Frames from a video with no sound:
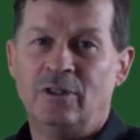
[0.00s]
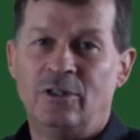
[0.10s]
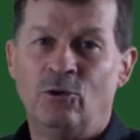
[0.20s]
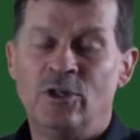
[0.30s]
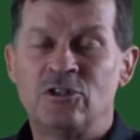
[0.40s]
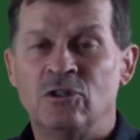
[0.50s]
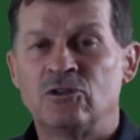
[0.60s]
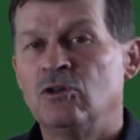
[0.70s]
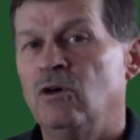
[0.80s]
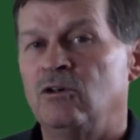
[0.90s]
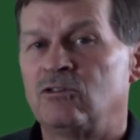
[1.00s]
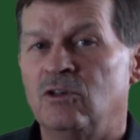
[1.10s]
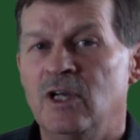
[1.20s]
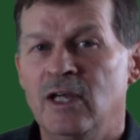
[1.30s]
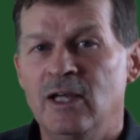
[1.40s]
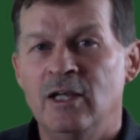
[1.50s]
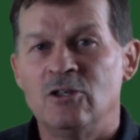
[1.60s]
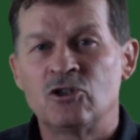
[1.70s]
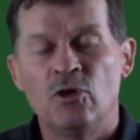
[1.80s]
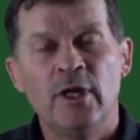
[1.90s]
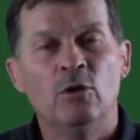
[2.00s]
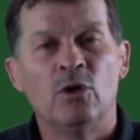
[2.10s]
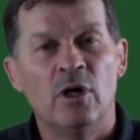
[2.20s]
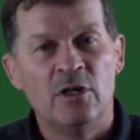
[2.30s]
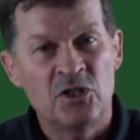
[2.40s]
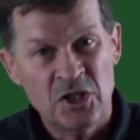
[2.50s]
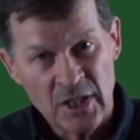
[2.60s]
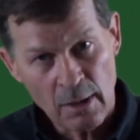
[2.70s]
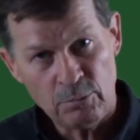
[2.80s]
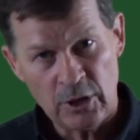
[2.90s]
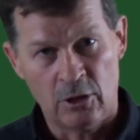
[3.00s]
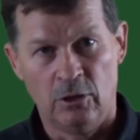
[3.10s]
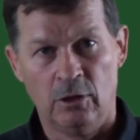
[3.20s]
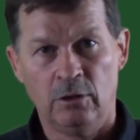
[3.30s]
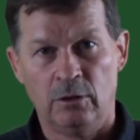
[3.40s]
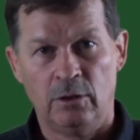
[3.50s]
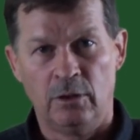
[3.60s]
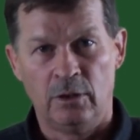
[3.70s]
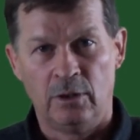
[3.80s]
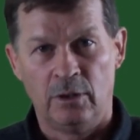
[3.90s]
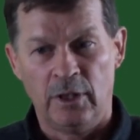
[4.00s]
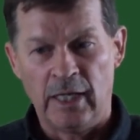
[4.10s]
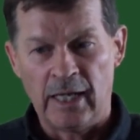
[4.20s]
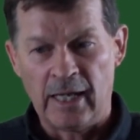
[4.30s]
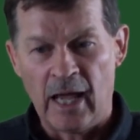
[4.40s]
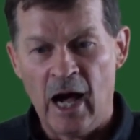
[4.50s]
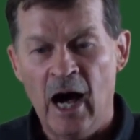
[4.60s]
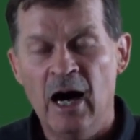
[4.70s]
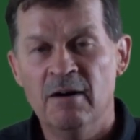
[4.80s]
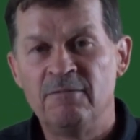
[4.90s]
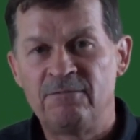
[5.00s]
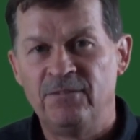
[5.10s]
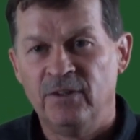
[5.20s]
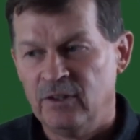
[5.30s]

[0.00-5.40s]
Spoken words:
original source. So they were skeptical of